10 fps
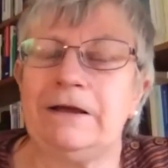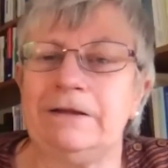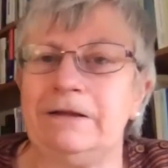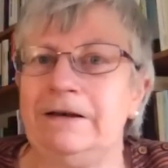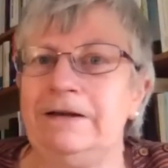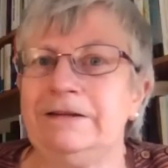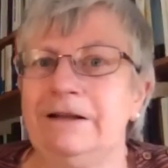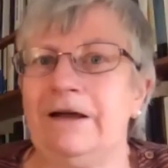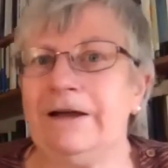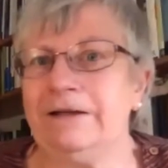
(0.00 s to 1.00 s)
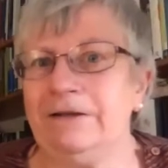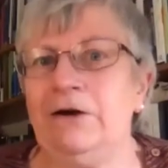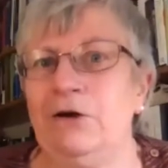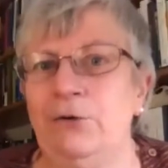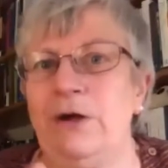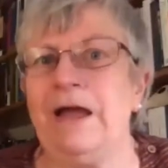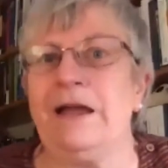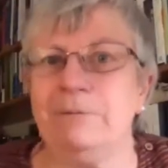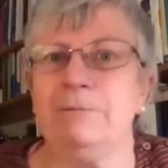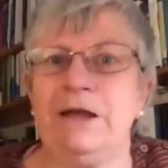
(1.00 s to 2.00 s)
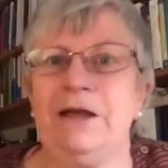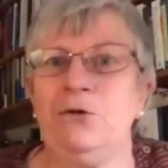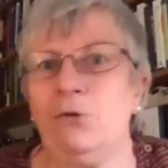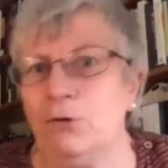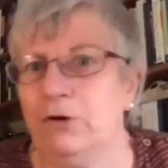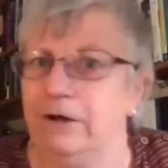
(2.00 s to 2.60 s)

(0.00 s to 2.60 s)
It isn't like A and B, or